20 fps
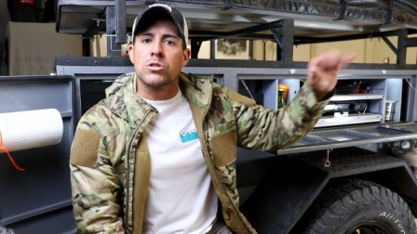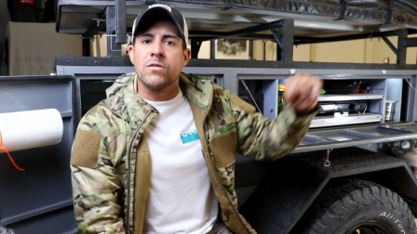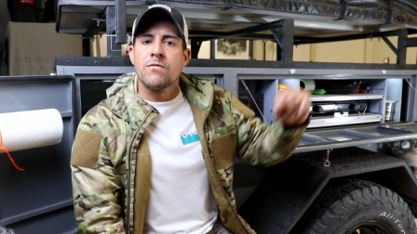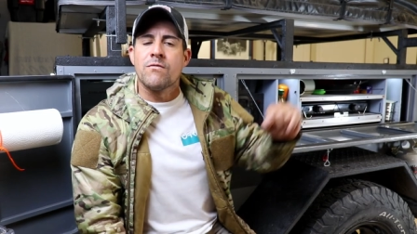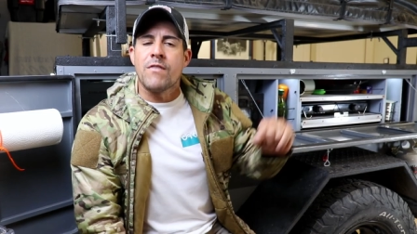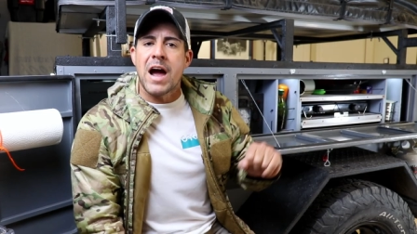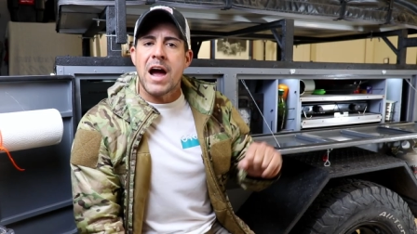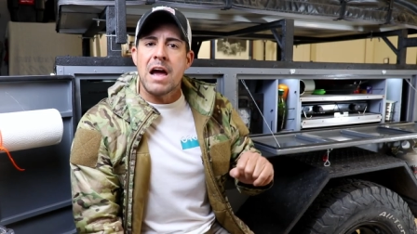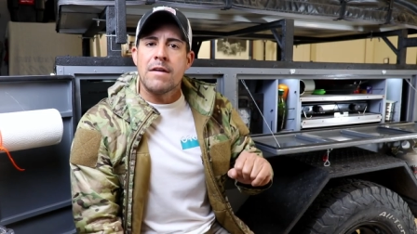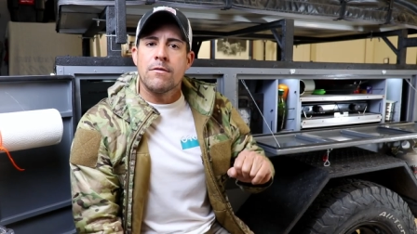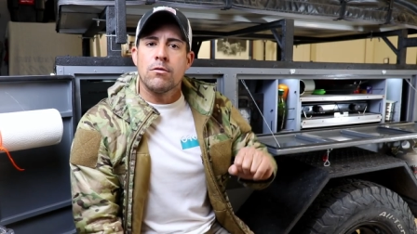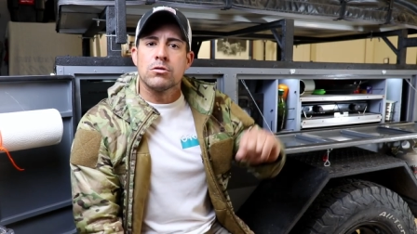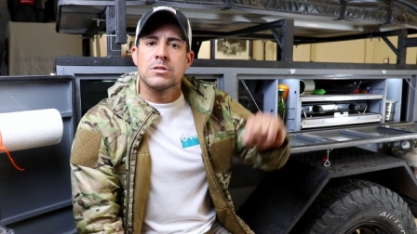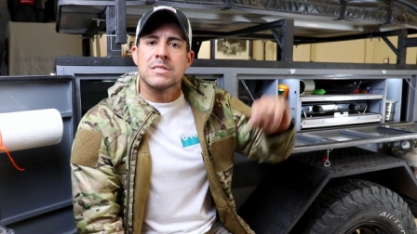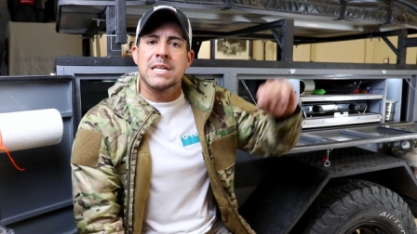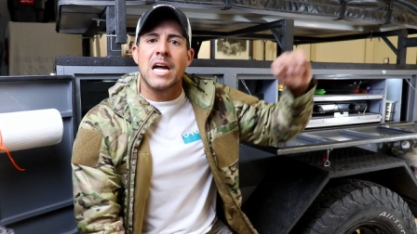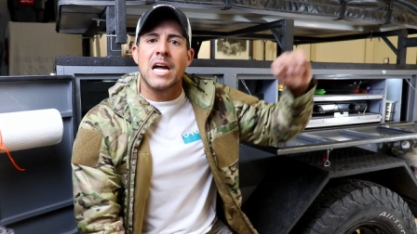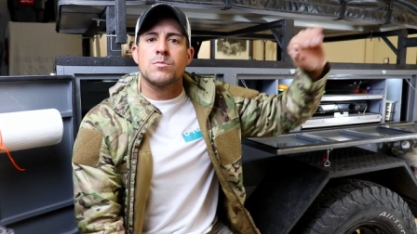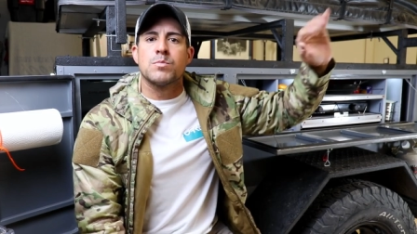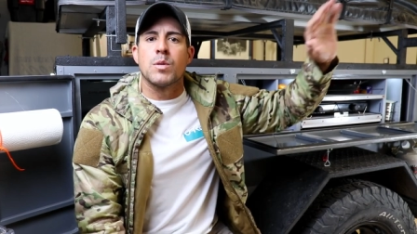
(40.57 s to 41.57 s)
survival
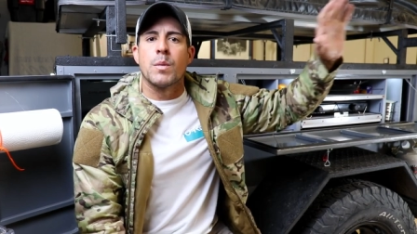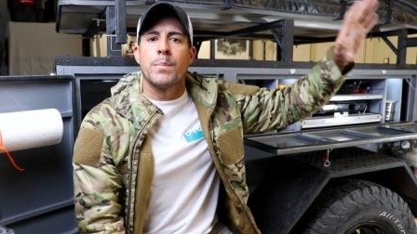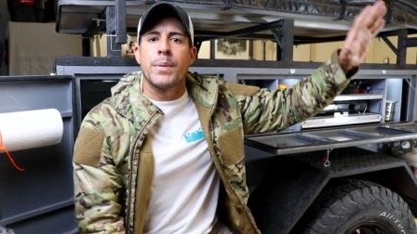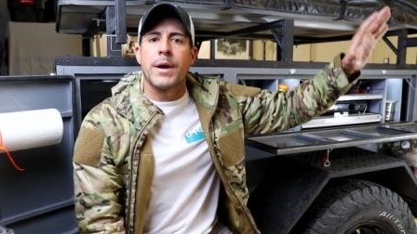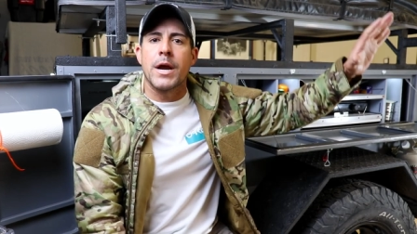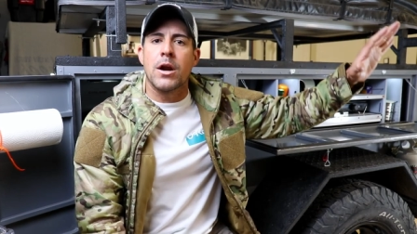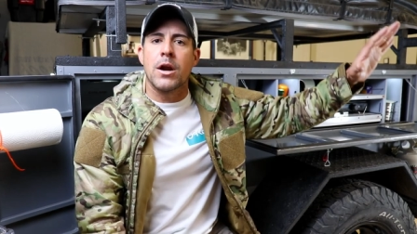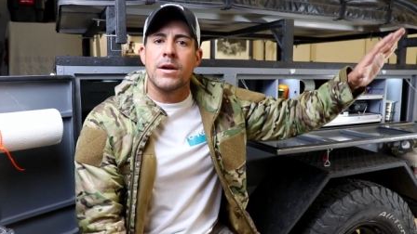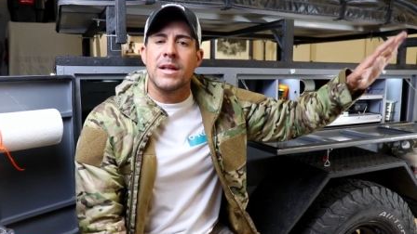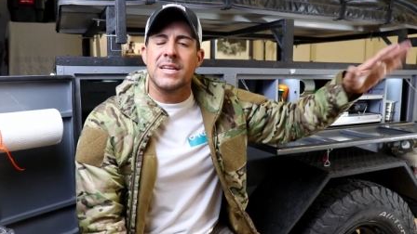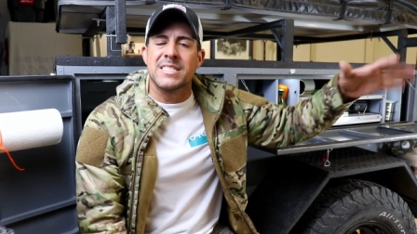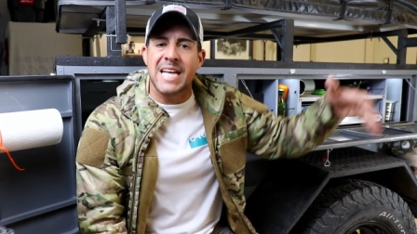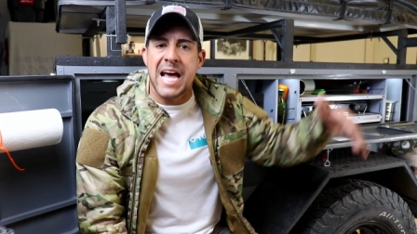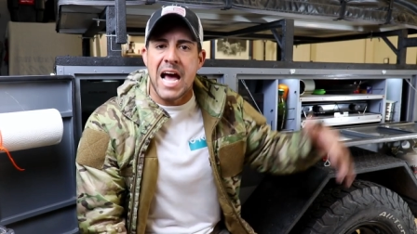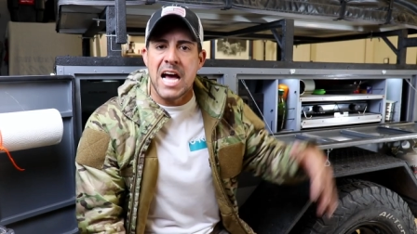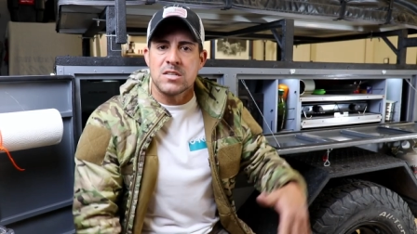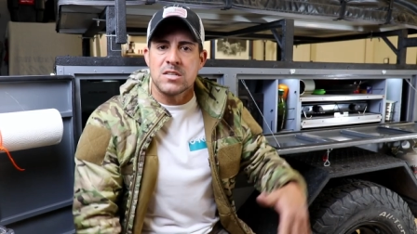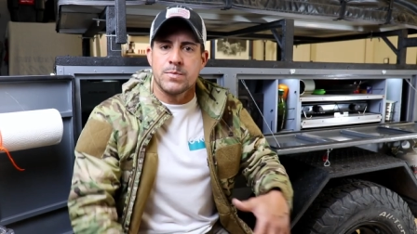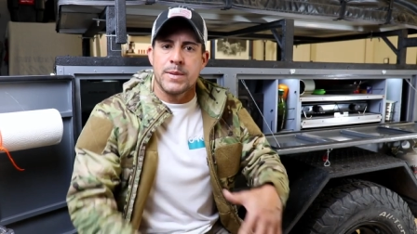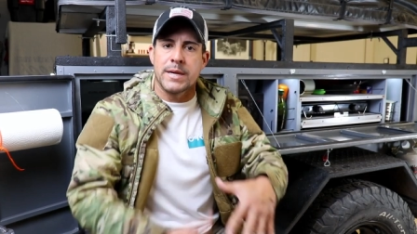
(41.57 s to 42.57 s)
slash preparedness
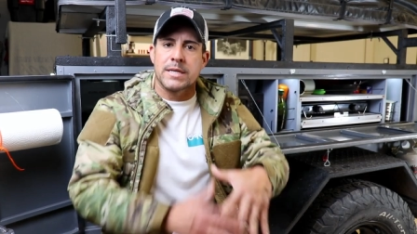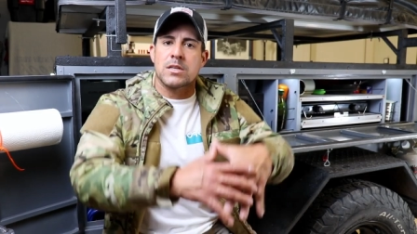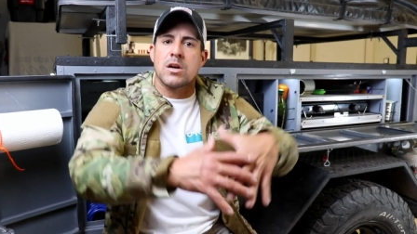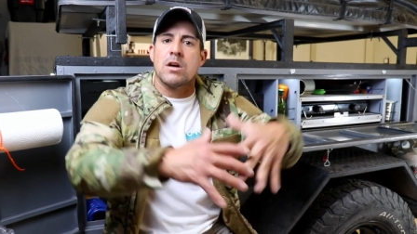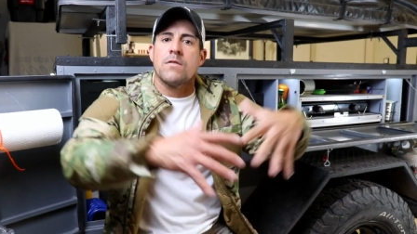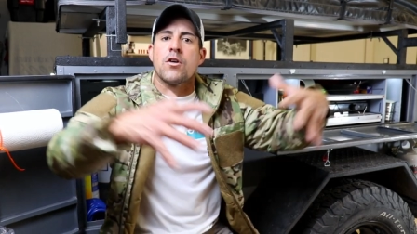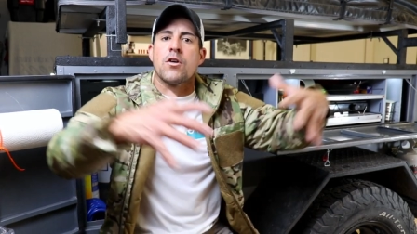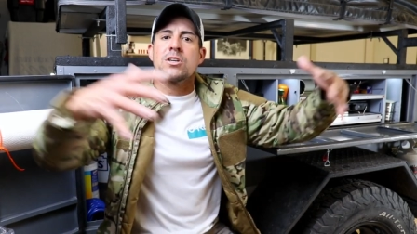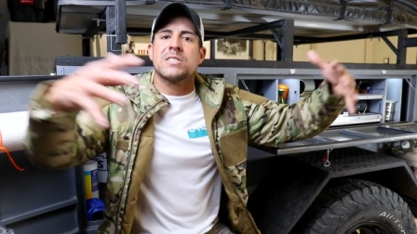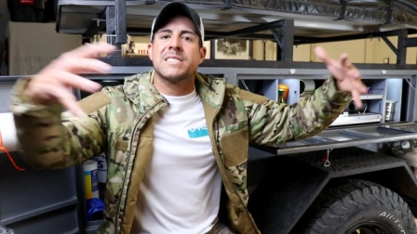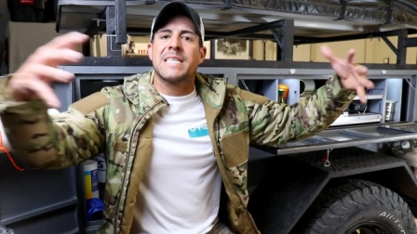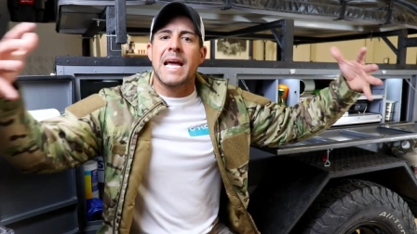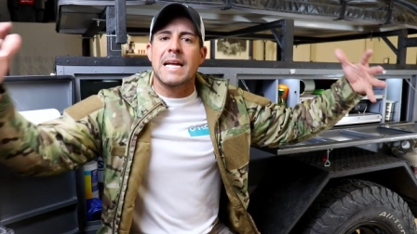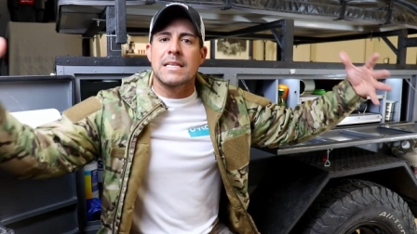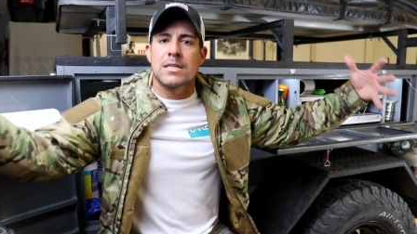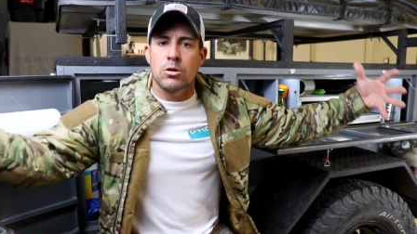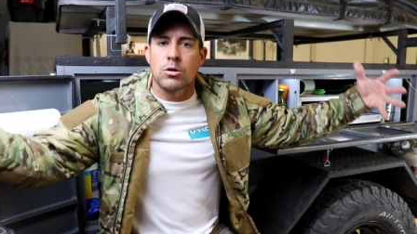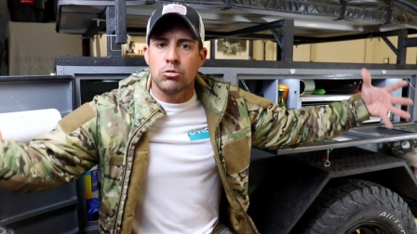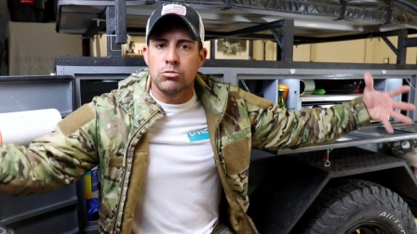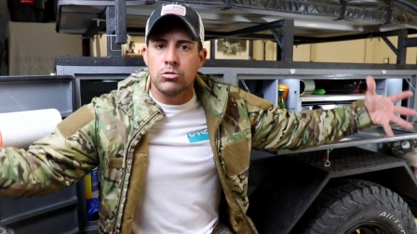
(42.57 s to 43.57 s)
aspect of our
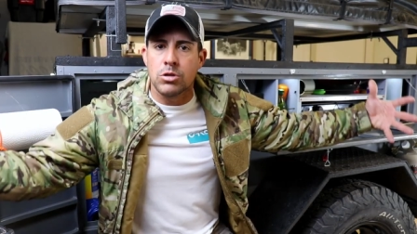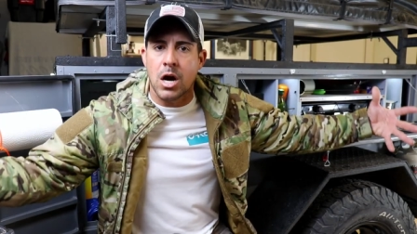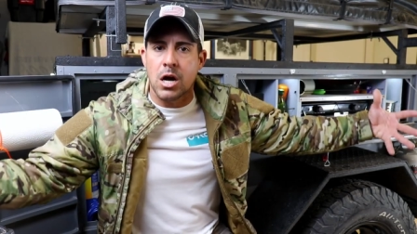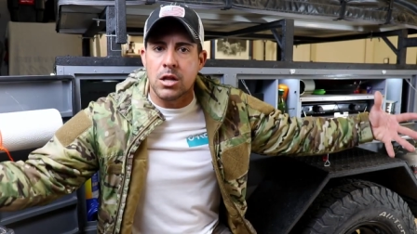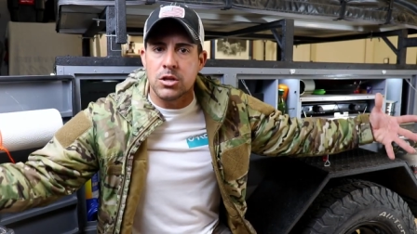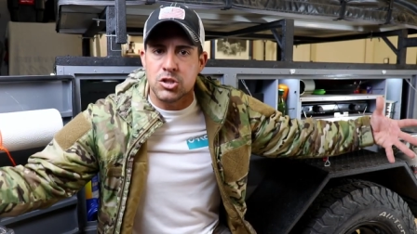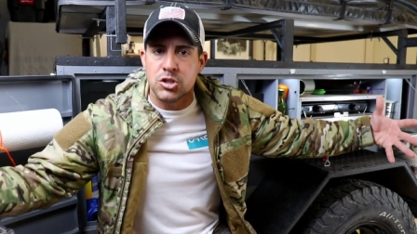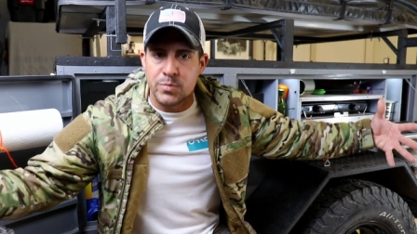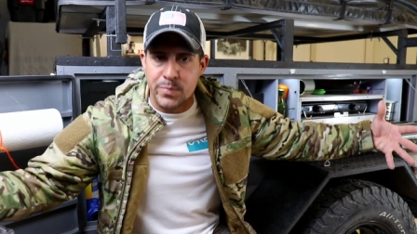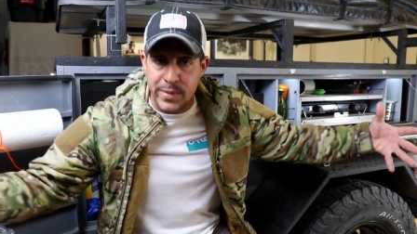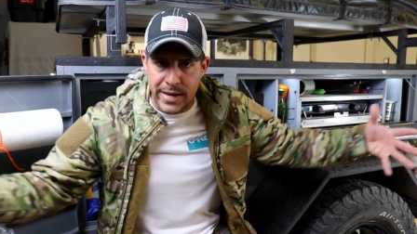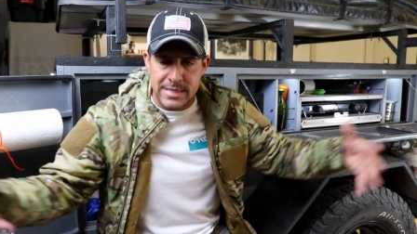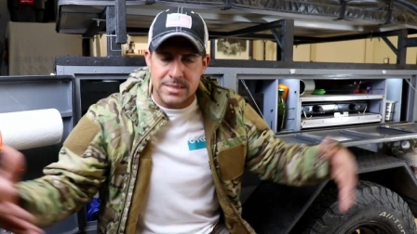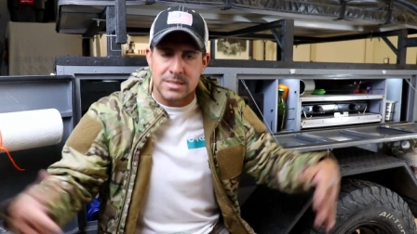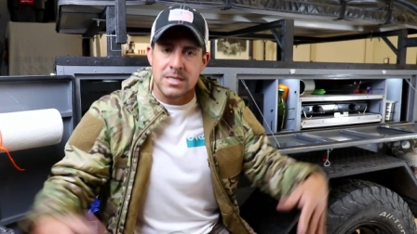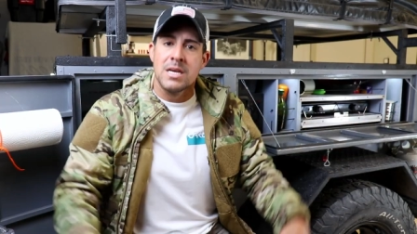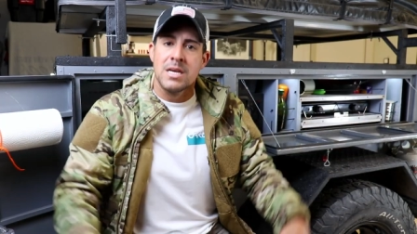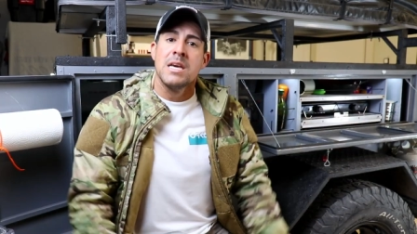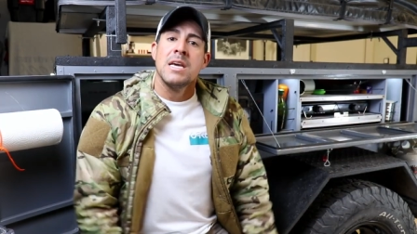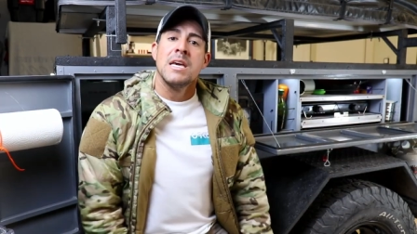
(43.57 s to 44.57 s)
tactical knowledge base.